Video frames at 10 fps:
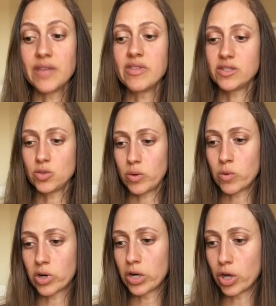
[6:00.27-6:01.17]
And this is what
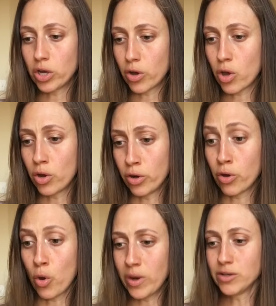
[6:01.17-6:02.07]
we're going to
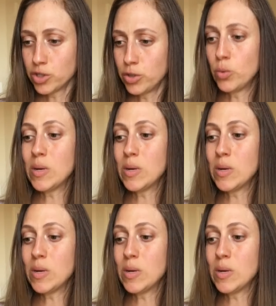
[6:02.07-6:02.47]
go into